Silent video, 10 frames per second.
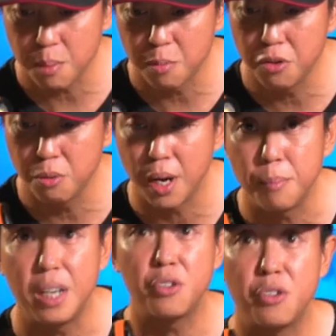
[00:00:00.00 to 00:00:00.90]
Some of you
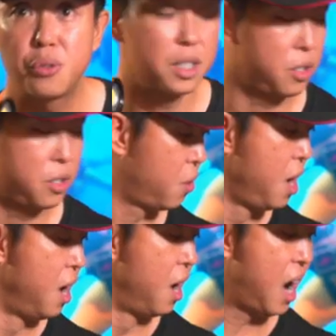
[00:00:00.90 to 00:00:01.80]
might be interested to
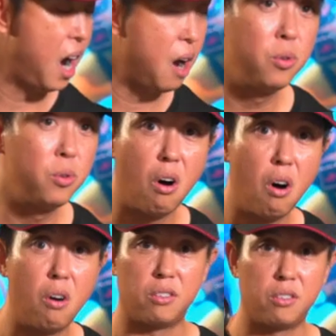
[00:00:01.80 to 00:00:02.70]
know how
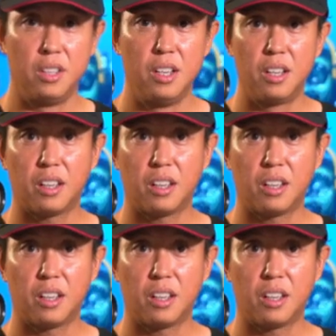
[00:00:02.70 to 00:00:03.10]
long